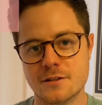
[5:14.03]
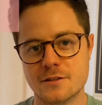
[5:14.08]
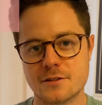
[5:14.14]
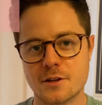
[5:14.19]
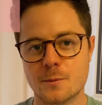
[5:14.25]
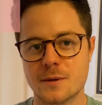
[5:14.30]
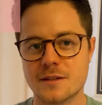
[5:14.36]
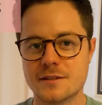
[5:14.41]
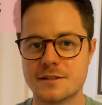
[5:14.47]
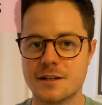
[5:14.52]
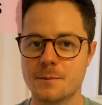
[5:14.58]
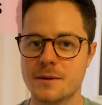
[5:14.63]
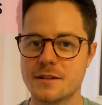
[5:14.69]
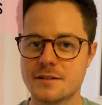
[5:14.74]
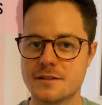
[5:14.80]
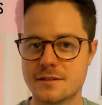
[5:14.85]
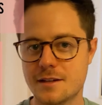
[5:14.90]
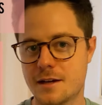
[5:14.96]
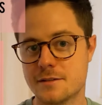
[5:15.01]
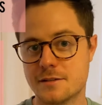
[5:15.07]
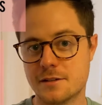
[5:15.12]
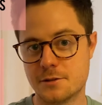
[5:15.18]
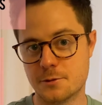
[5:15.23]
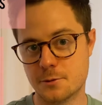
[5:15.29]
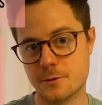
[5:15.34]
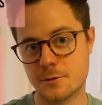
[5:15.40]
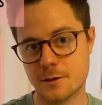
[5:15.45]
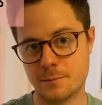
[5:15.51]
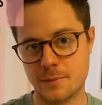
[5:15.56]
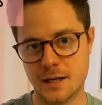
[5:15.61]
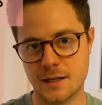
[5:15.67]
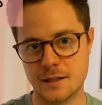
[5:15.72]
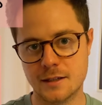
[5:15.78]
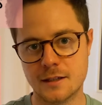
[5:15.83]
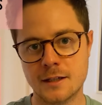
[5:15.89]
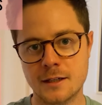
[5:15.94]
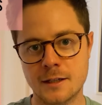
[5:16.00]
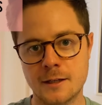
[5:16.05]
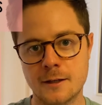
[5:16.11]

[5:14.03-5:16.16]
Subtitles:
So when someone starts to talk about it,